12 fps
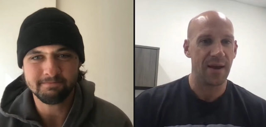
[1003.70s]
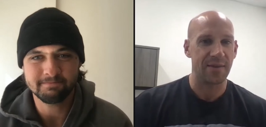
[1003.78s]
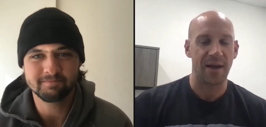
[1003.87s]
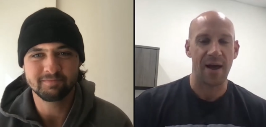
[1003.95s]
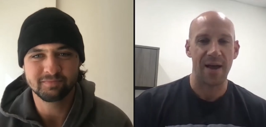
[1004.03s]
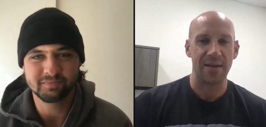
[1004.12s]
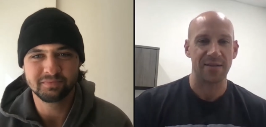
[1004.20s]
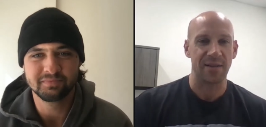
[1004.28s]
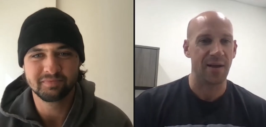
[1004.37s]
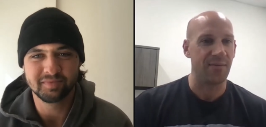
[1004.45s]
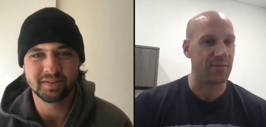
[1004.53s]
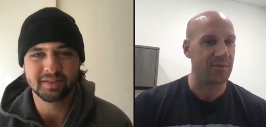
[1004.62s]
Speaker 1: at the highest
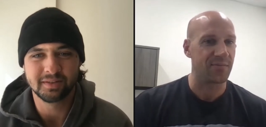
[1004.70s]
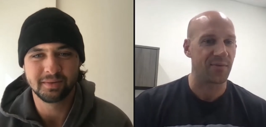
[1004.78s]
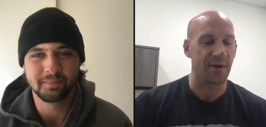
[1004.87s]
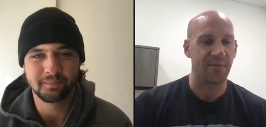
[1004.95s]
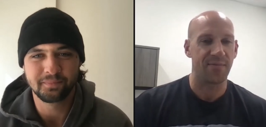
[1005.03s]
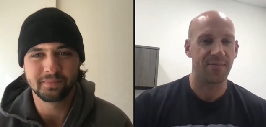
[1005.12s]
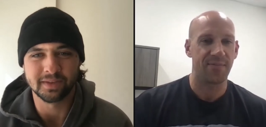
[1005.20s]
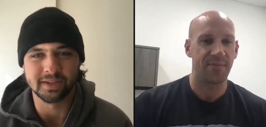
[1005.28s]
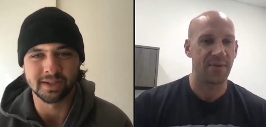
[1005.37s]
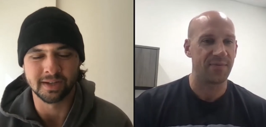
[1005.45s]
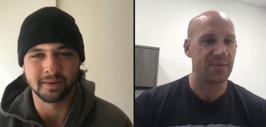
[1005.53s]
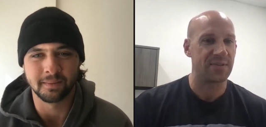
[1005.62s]
level in front of
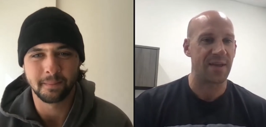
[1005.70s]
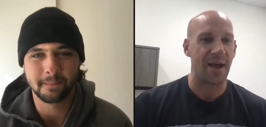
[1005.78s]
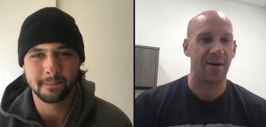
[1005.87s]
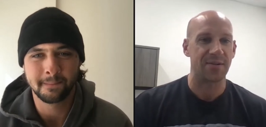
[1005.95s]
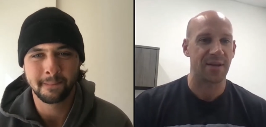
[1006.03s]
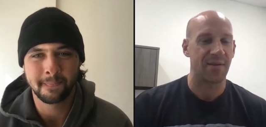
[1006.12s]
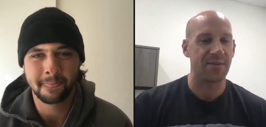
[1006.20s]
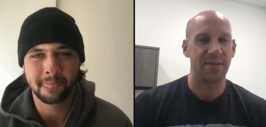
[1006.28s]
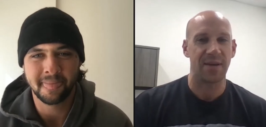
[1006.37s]
50 scouts every